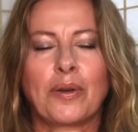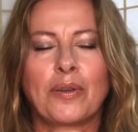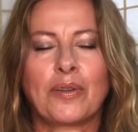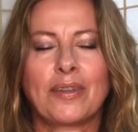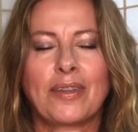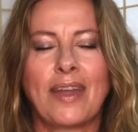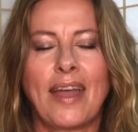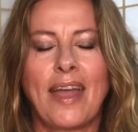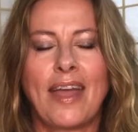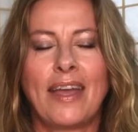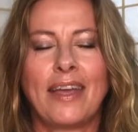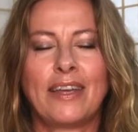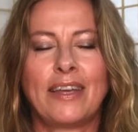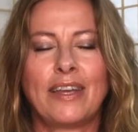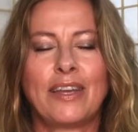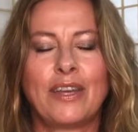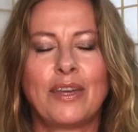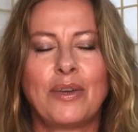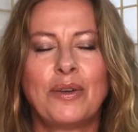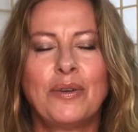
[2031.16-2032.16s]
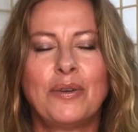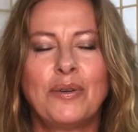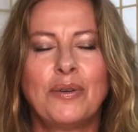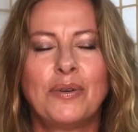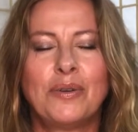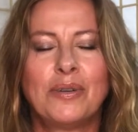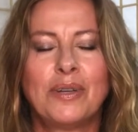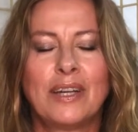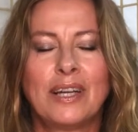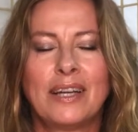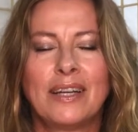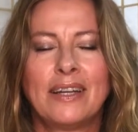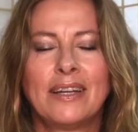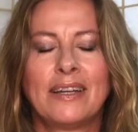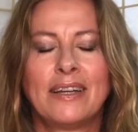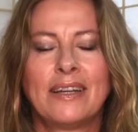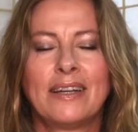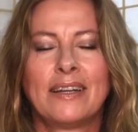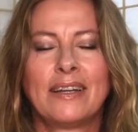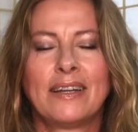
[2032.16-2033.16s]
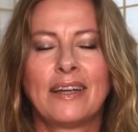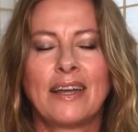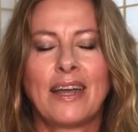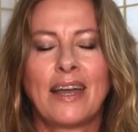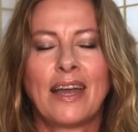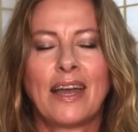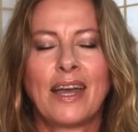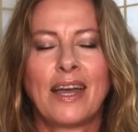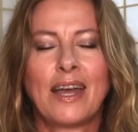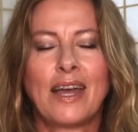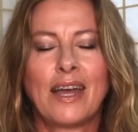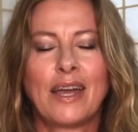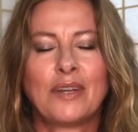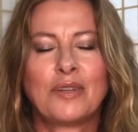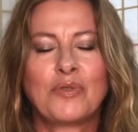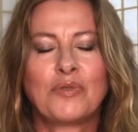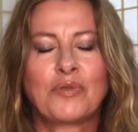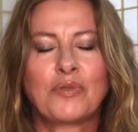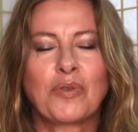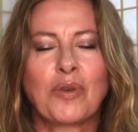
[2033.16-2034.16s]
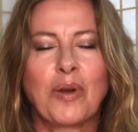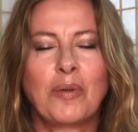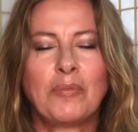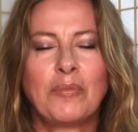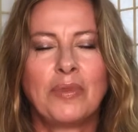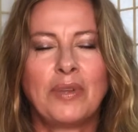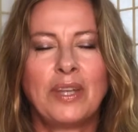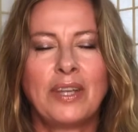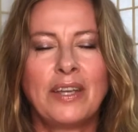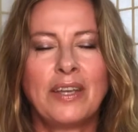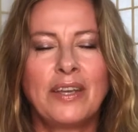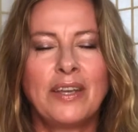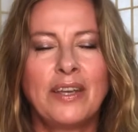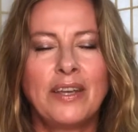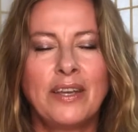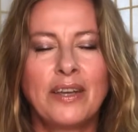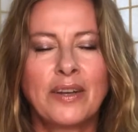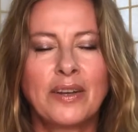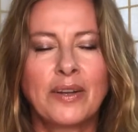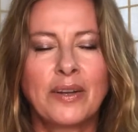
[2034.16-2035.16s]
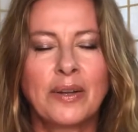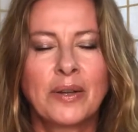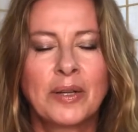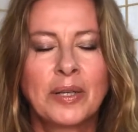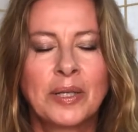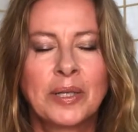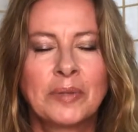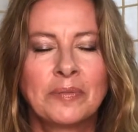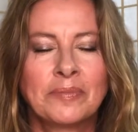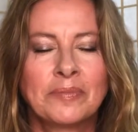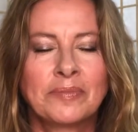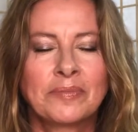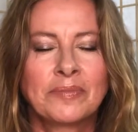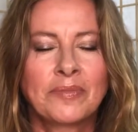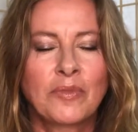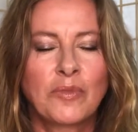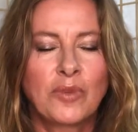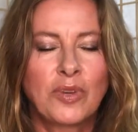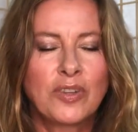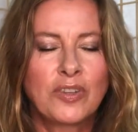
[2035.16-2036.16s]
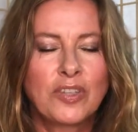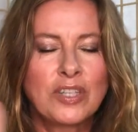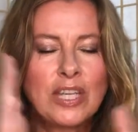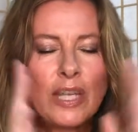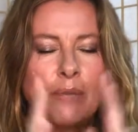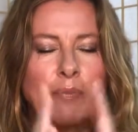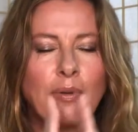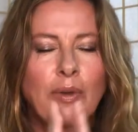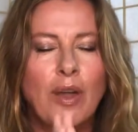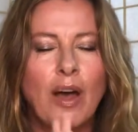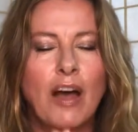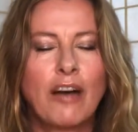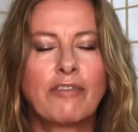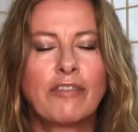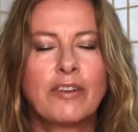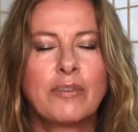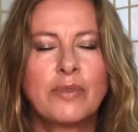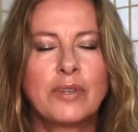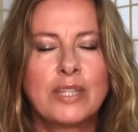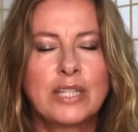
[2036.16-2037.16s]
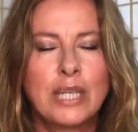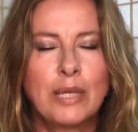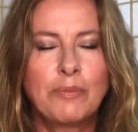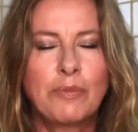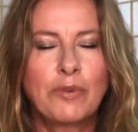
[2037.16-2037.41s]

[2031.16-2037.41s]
Thank you. And from here, with deep love and with deep